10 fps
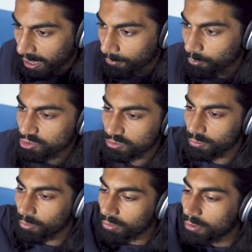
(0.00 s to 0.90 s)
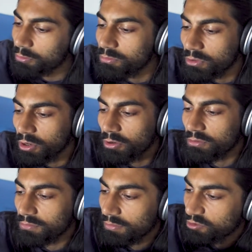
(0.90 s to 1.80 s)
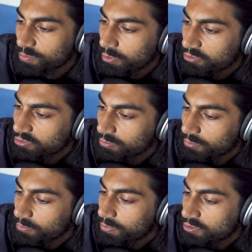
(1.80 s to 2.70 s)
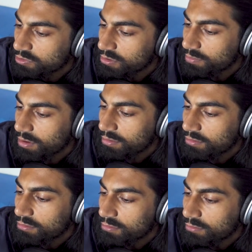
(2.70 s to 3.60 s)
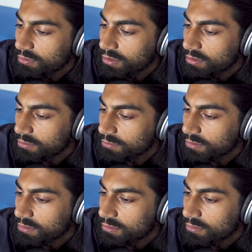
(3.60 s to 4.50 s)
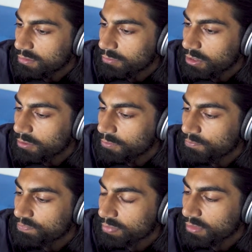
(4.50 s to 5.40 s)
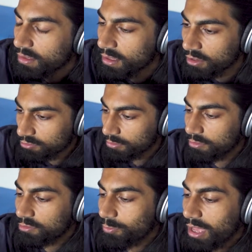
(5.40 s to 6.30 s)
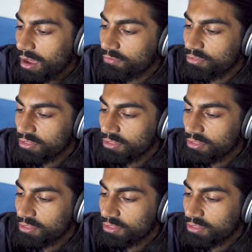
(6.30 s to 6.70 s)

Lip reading: which, oh God, I've just pushed the button on my screen. There we go. So we have